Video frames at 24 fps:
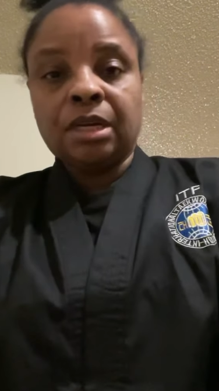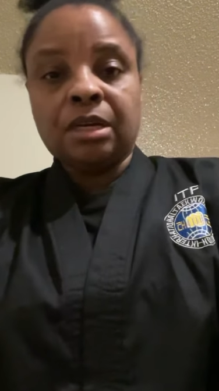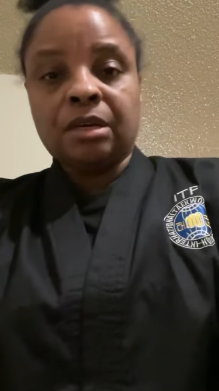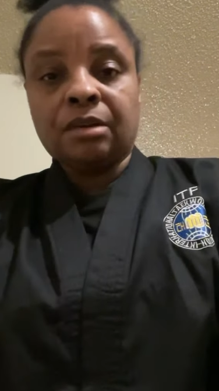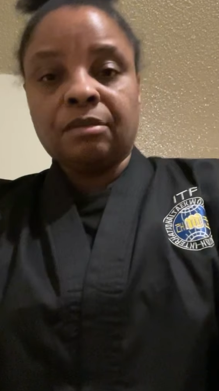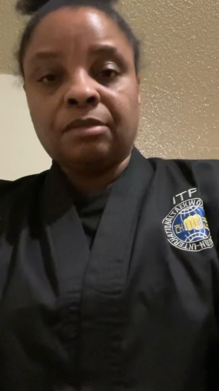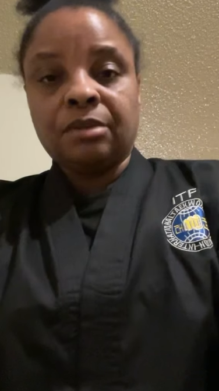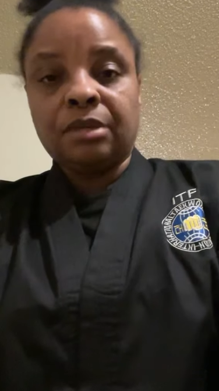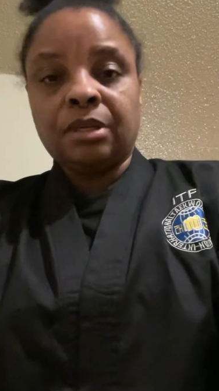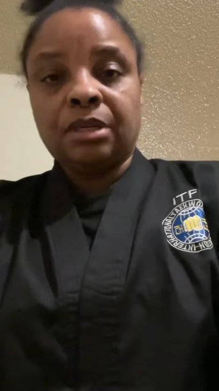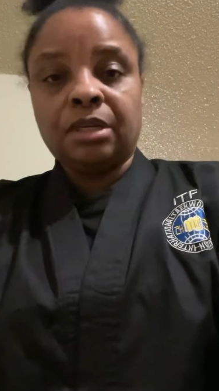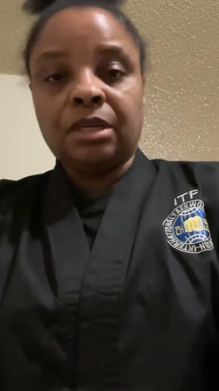it
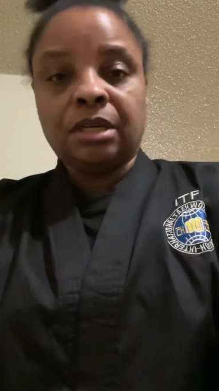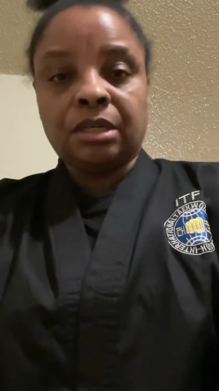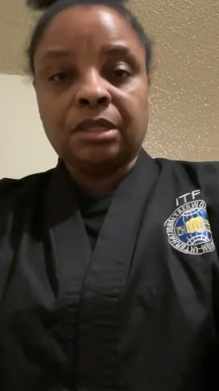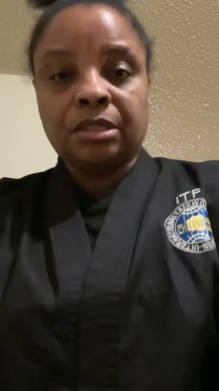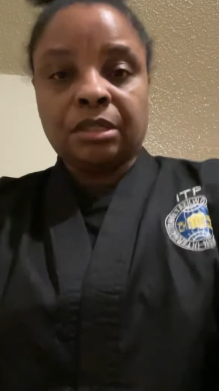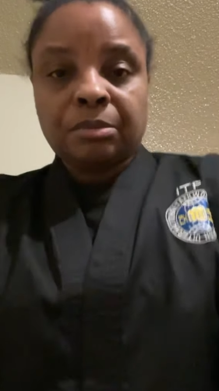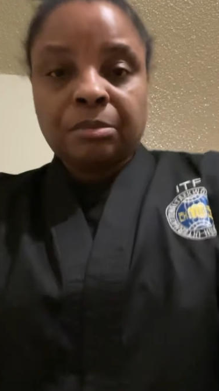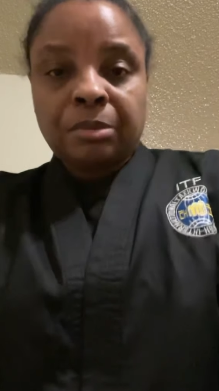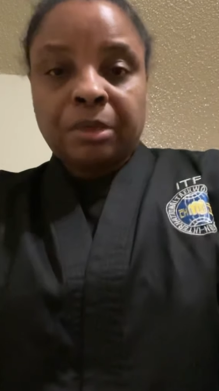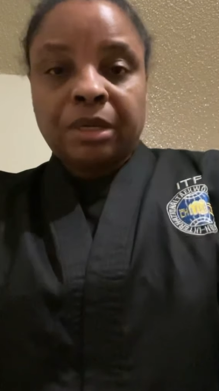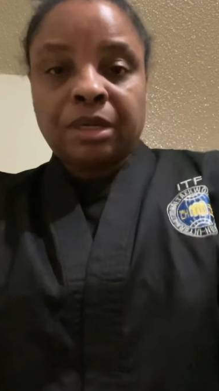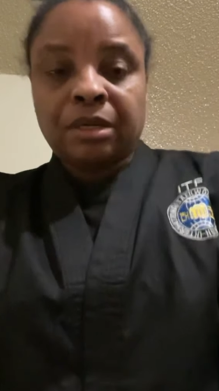really
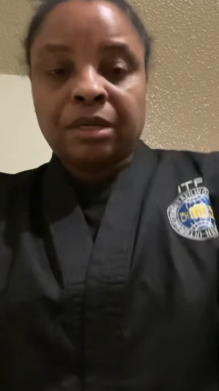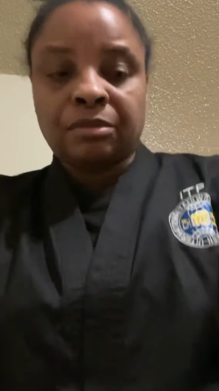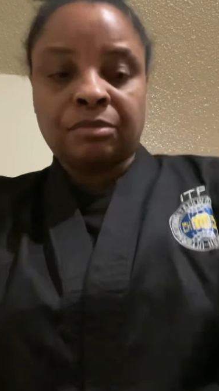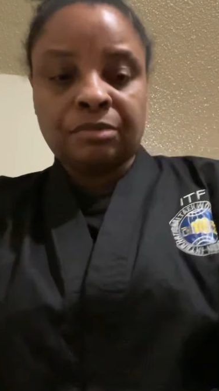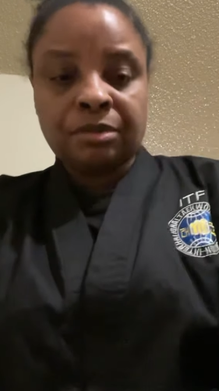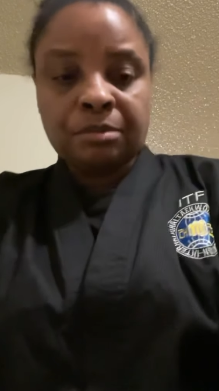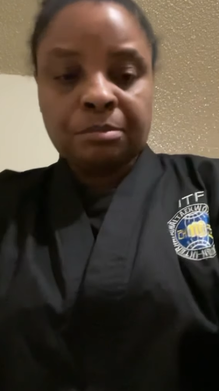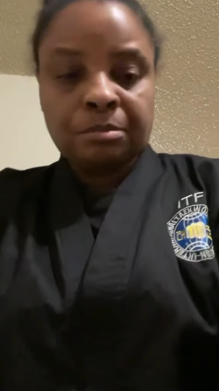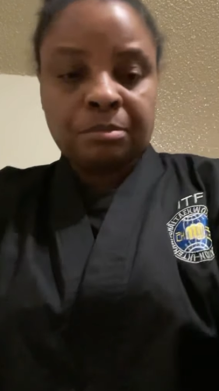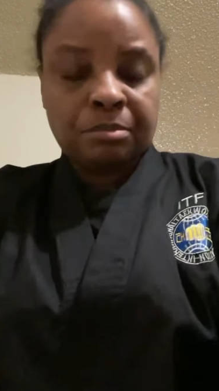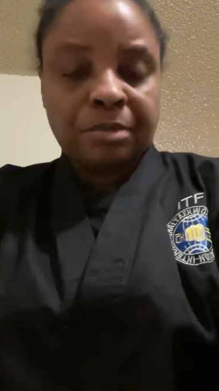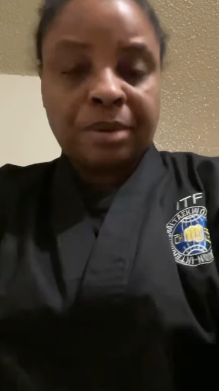doesn't
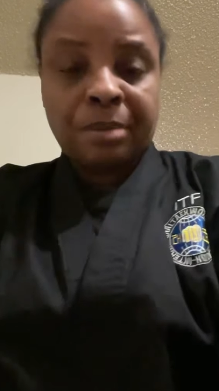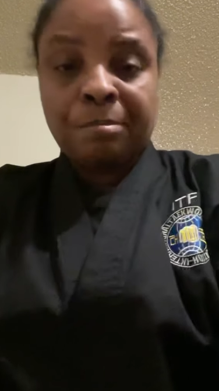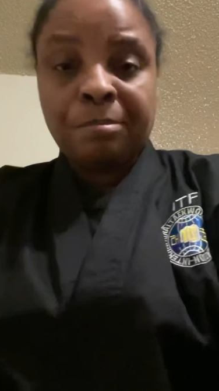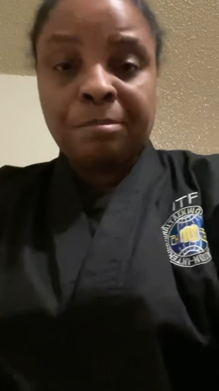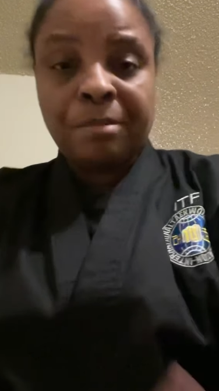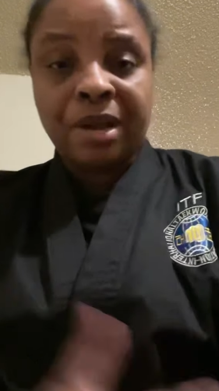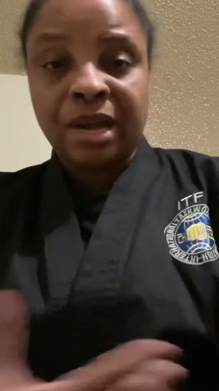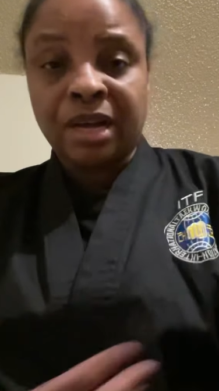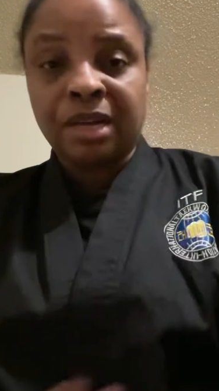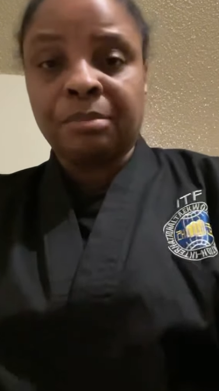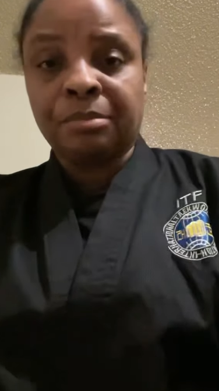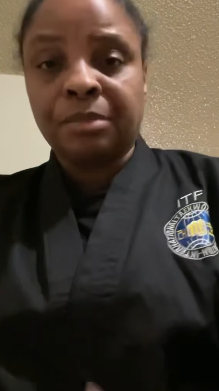
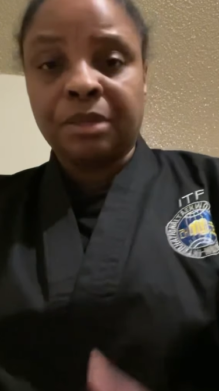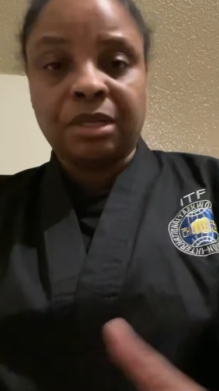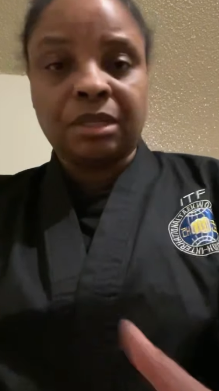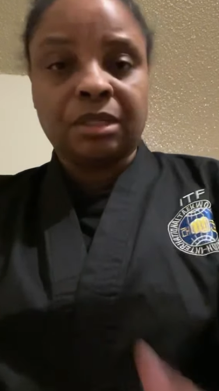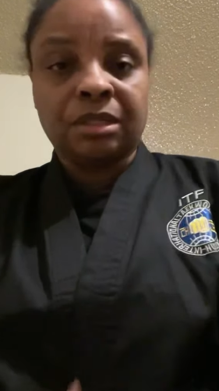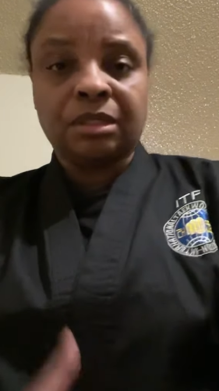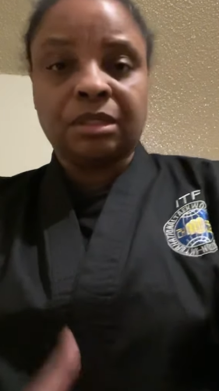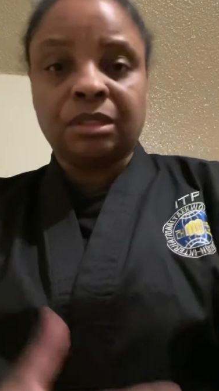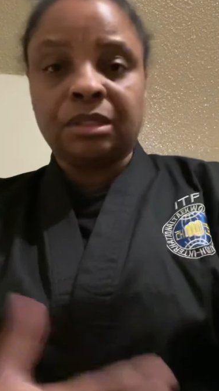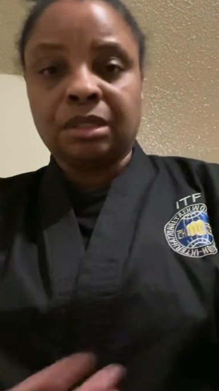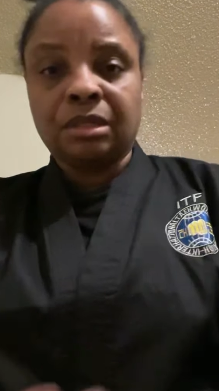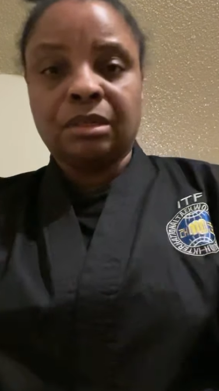matter
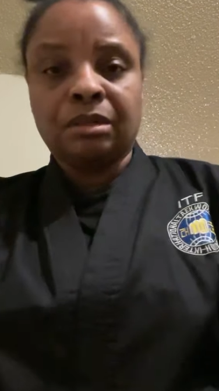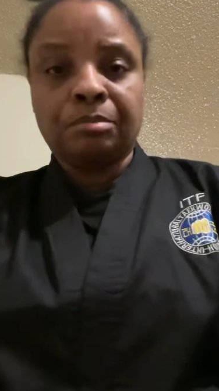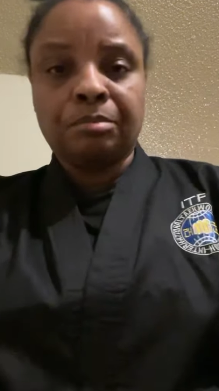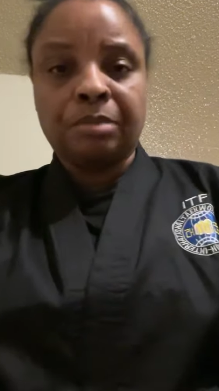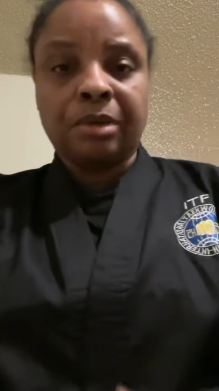because the